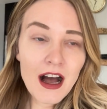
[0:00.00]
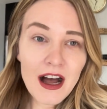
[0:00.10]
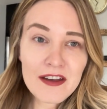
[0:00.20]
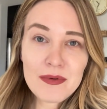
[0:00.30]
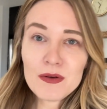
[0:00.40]

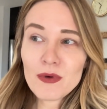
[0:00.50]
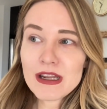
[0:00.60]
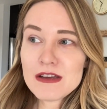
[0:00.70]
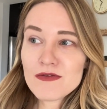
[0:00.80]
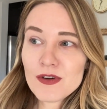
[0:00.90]
I've been
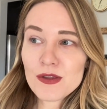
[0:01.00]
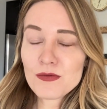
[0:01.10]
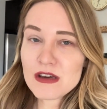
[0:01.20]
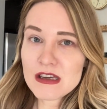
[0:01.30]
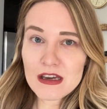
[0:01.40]
waiting for
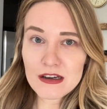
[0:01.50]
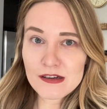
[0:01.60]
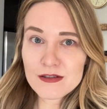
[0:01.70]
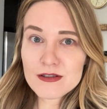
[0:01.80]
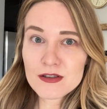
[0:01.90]
3
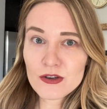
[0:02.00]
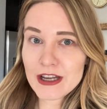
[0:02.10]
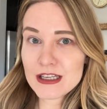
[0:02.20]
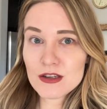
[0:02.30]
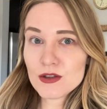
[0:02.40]
years
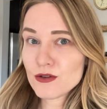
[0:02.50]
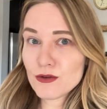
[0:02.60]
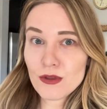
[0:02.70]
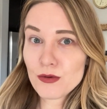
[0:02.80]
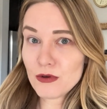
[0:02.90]
trying
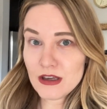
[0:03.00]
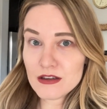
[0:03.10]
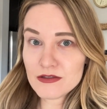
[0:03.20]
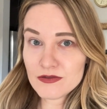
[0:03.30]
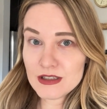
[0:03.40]
to
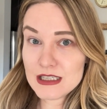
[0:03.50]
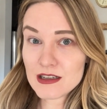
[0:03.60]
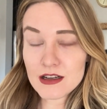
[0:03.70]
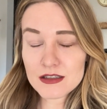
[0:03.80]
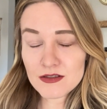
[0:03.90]
thrift these
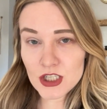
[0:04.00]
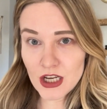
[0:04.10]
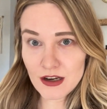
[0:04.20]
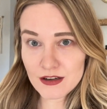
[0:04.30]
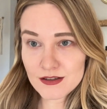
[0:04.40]
kinds of
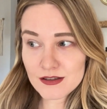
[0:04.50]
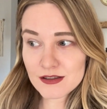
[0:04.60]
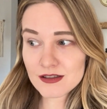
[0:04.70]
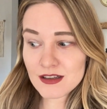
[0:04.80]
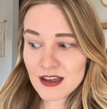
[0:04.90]

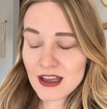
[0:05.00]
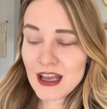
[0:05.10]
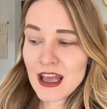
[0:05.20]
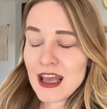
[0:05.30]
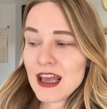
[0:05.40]
chairs.
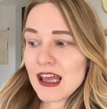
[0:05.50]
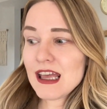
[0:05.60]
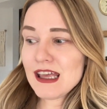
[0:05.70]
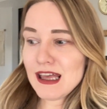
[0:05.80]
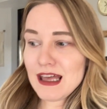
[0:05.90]

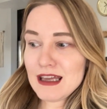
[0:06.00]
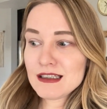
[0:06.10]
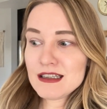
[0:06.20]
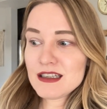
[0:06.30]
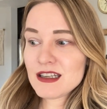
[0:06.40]

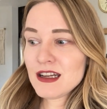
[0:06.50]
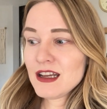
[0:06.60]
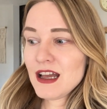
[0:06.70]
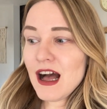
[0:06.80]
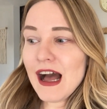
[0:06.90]
And
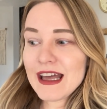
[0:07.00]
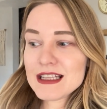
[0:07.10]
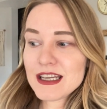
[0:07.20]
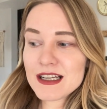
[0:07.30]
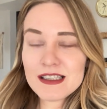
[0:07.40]
I had
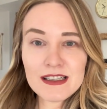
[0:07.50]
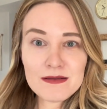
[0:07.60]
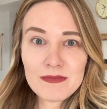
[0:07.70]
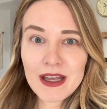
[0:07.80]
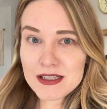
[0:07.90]

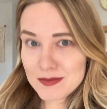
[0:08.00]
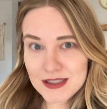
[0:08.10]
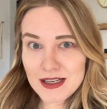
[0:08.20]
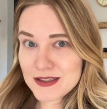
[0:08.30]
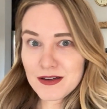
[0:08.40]
texted my husband
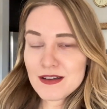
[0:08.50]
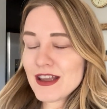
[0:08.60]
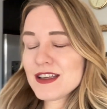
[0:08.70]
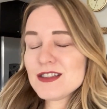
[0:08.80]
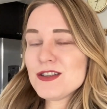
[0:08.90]
Cesar,
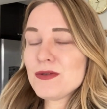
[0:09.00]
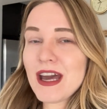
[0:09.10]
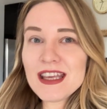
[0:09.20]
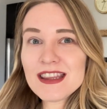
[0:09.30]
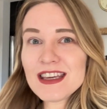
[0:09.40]
do you
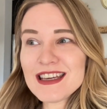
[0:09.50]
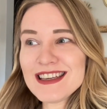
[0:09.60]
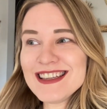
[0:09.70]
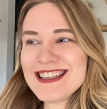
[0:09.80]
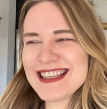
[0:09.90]
hate
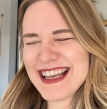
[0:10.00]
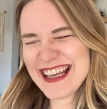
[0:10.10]
these?